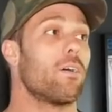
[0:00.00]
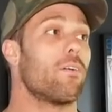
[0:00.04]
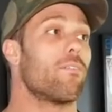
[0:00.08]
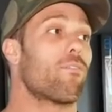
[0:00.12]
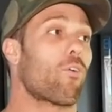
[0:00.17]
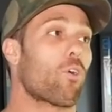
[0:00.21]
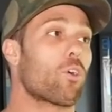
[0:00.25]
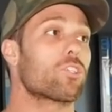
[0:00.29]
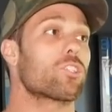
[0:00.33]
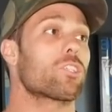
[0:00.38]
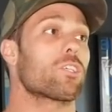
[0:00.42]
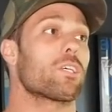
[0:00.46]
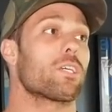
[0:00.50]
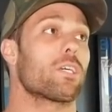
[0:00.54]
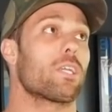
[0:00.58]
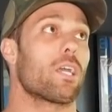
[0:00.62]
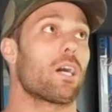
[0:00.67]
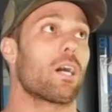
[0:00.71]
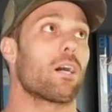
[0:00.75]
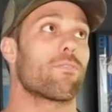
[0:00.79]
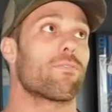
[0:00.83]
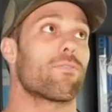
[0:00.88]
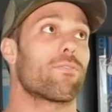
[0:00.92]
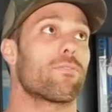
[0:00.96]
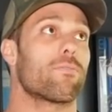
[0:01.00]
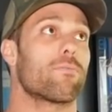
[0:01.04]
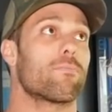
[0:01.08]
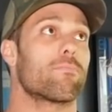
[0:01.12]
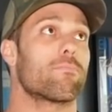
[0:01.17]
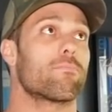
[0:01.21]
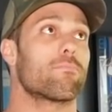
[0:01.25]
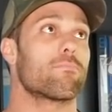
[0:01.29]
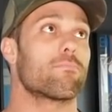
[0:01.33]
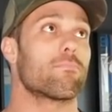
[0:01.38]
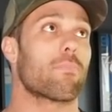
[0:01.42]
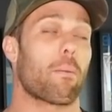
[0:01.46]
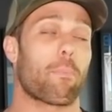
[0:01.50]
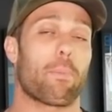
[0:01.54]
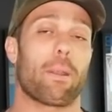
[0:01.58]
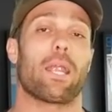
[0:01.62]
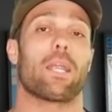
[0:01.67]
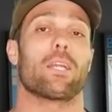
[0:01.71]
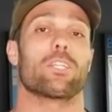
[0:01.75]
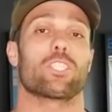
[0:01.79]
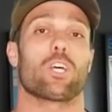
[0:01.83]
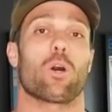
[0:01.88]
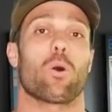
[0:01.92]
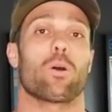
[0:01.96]
Fortunately enough, my
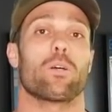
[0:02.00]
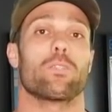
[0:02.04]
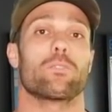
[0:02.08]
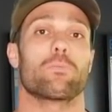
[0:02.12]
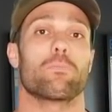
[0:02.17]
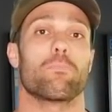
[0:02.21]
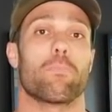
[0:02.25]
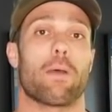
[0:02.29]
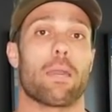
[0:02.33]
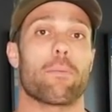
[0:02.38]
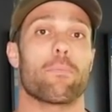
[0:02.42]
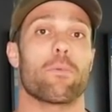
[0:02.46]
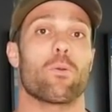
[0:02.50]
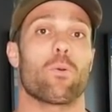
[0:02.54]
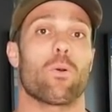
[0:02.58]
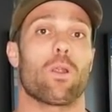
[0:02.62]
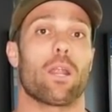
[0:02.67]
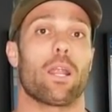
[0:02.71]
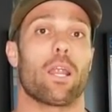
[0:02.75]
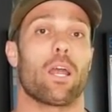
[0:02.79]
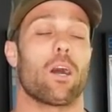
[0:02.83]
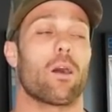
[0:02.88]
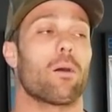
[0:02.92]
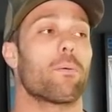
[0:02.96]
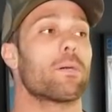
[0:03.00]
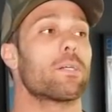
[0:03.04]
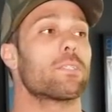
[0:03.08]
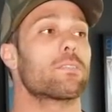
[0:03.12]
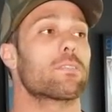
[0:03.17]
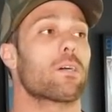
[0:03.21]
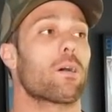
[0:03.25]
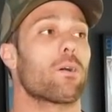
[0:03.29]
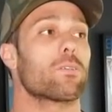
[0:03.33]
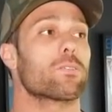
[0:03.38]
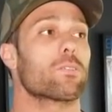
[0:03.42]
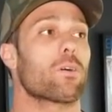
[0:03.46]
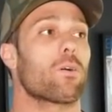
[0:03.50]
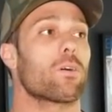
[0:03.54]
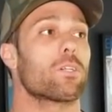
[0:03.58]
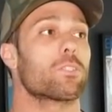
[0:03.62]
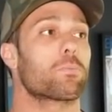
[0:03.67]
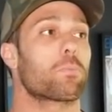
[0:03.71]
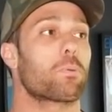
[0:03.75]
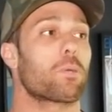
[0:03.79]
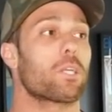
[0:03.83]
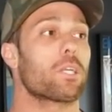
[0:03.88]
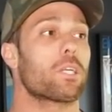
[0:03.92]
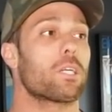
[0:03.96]
parents always made me wear helmets, so I was always
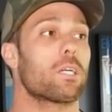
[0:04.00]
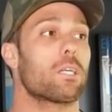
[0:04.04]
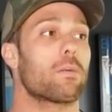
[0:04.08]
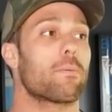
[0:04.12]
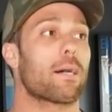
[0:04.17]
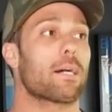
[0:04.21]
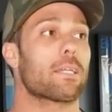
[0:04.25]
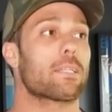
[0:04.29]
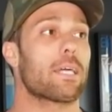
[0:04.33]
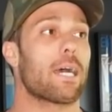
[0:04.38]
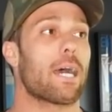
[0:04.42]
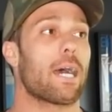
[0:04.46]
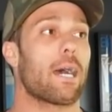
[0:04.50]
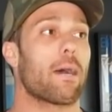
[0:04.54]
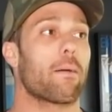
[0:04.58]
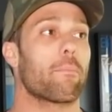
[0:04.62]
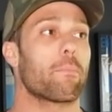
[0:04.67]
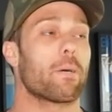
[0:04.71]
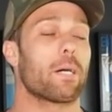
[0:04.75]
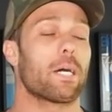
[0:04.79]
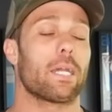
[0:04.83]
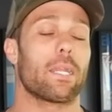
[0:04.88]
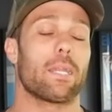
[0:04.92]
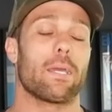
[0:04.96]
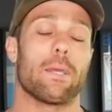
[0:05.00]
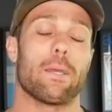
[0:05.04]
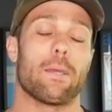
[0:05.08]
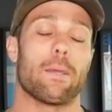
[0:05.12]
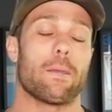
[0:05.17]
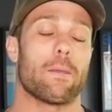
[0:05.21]
pretty good about that, but